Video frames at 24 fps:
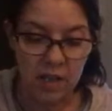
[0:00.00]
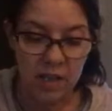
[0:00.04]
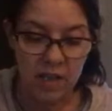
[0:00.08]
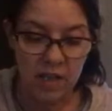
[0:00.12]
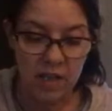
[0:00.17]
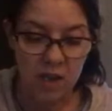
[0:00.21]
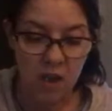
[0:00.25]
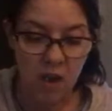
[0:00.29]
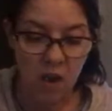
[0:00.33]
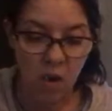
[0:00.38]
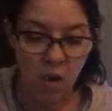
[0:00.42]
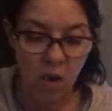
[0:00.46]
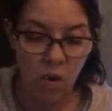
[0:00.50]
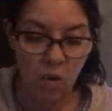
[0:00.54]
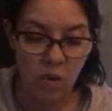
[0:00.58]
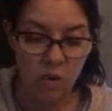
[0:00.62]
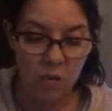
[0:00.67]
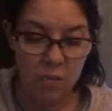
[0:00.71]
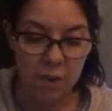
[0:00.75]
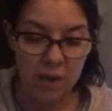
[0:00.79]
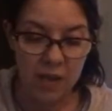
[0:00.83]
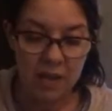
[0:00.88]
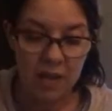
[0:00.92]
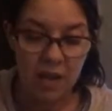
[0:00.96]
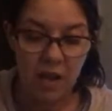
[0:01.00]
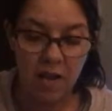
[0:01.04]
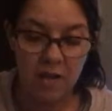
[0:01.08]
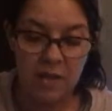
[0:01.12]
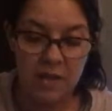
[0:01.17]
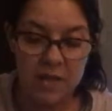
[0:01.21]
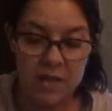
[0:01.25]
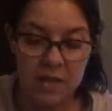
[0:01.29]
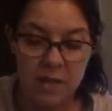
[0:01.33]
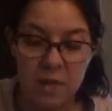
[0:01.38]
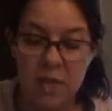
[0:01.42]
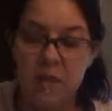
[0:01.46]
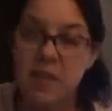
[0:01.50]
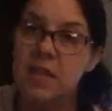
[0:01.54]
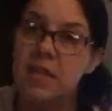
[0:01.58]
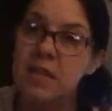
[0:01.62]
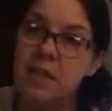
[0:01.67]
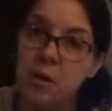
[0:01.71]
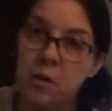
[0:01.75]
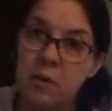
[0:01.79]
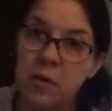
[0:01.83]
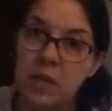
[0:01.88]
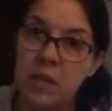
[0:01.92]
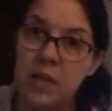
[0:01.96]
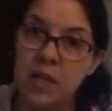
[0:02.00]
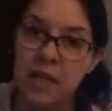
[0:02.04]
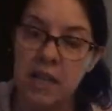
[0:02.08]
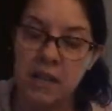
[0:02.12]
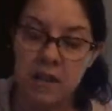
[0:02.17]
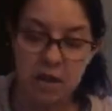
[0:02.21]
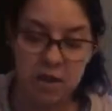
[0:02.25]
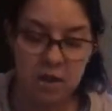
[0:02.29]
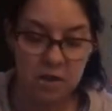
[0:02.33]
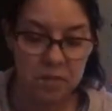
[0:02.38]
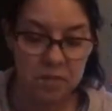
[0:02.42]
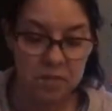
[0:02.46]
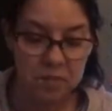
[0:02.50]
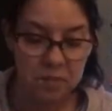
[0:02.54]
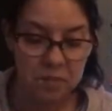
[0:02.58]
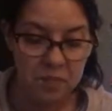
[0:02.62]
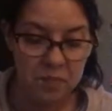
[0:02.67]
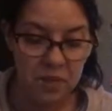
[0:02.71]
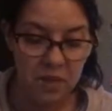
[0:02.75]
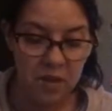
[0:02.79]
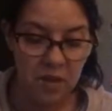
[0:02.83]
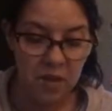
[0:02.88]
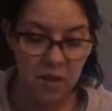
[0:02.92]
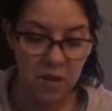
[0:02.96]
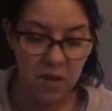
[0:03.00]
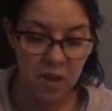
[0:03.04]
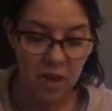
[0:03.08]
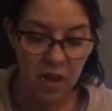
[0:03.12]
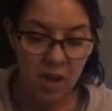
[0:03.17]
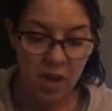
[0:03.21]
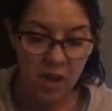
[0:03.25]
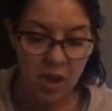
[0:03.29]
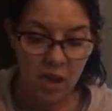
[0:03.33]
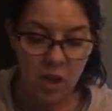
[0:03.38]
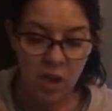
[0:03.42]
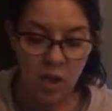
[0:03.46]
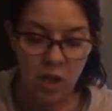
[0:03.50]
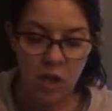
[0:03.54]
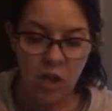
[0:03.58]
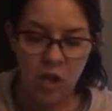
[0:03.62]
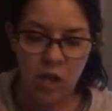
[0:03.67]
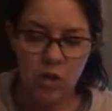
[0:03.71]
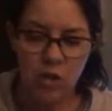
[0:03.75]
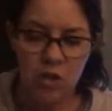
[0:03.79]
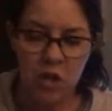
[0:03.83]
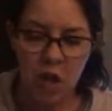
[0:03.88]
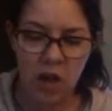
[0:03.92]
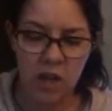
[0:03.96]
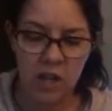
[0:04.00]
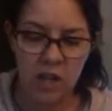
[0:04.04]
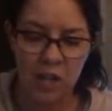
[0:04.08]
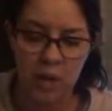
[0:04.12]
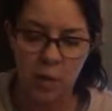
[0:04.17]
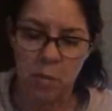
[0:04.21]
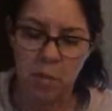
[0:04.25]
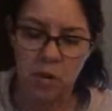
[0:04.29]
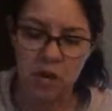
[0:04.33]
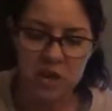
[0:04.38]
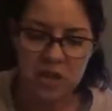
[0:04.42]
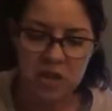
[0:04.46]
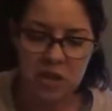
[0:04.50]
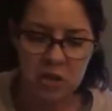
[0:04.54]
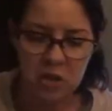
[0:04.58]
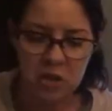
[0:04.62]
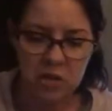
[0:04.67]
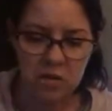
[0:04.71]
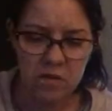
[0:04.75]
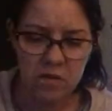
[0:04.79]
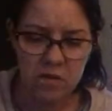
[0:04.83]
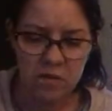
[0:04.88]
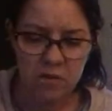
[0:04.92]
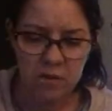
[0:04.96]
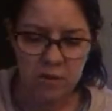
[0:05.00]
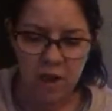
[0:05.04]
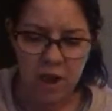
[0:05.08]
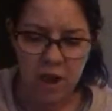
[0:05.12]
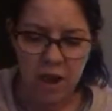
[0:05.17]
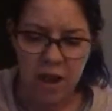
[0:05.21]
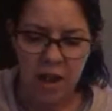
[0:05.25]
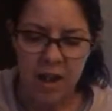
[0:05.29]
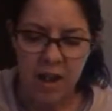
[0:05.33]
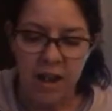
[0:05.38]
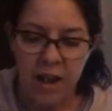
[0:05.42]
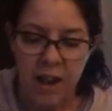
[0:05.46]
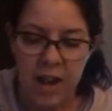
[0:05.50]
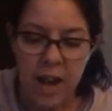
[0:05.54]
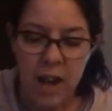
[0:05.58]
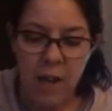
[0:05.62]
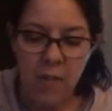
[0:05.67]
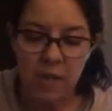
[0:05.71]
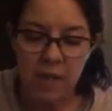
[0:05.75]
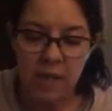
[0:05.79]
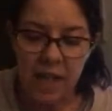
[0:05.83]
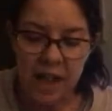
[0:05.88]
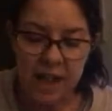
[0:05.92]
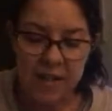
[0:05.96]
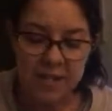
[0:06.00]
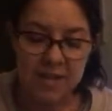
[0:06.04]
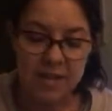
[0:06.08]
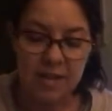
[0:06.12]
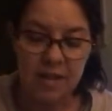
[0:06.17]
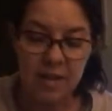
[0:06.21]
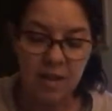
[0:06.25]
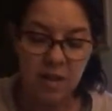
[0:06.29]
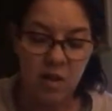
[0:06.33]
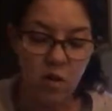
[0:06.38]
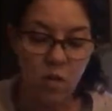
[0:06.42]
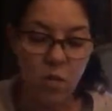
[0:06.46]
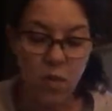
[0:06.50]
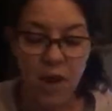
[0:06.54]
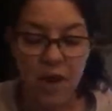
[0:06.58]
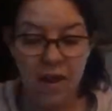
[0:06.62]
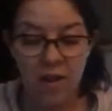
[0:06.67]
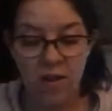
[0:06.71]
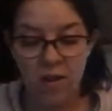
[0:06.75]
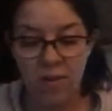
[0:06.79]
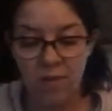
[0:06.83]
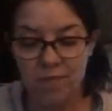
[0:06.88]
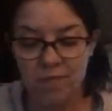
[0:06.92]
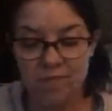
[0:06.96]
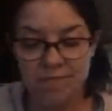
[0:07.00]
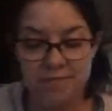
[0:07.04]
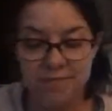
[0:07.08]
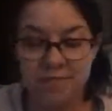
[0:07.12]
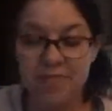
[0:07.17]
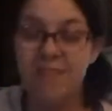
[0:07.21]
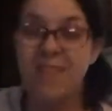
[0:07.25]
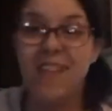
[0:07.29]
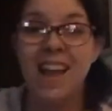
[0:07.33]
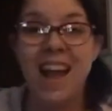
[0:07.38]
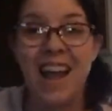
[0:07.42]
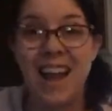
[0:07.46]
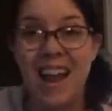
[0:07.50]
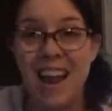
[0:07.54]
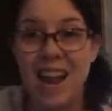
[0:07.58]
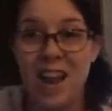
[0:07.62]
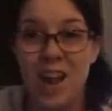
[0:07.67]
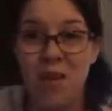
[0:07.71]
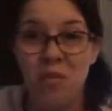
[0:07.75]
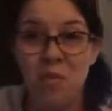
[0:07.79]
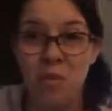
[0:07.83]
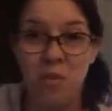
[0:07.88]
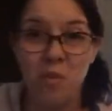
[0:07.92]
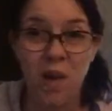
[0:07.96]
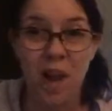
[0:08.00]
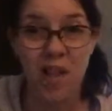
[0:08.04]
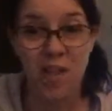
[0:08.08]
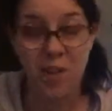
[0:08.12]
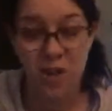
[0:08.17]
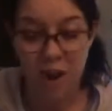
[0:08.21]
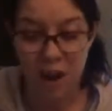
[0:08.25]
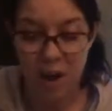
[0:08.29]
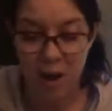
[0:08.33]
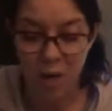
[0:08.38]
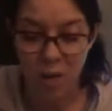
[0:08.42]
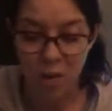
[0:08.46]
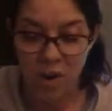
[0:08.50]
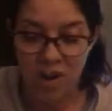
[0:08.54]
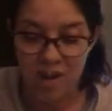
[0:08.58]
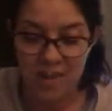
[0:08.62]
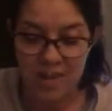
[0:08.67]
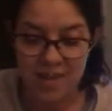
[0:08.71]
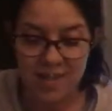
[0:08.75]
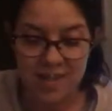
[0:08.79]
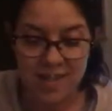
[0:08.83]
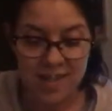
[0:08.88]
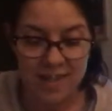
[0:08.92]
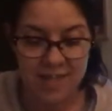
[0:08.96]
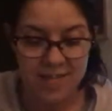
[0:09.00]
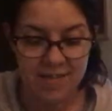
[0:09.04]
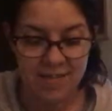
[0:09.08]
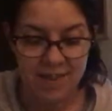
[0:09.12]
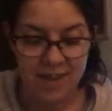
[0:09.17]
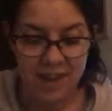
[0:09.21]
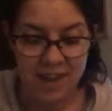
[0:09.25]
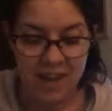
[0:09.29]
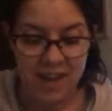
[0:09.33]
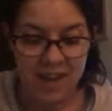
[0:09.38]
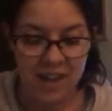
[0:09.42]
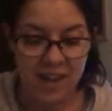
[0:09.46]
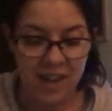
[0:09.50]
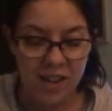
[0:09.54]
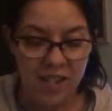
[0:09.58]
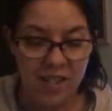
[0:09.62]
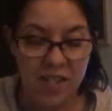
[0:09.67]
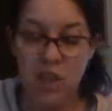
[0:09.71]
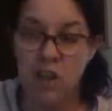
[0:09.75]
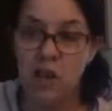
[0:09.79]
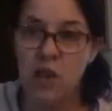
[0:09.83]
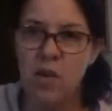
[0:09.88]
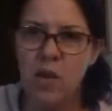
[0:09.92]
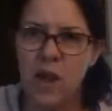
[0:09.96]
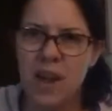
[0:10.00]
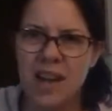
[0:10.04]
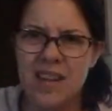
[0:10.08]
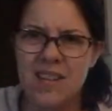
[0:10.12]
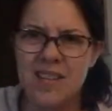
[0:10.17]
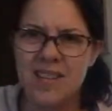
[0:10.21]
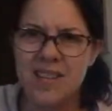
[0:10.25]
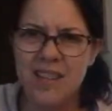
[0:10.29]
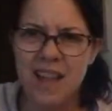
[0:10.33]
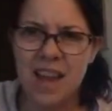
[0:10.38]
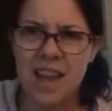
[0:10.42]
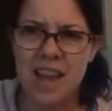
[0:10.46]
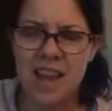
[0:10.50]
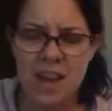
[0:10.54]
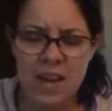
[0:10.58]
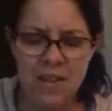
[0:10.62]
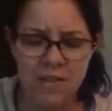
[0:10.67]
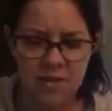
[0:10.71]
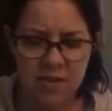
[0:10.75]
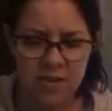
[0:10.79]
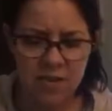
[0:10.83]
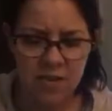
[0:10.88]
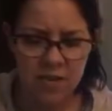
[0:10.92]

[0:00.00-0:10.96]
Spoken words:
In the cold, my lungs had been slow to clear. You talk like a preacher. He relaxed a little. Well, I am, or rather I was. Then you ain't a slave?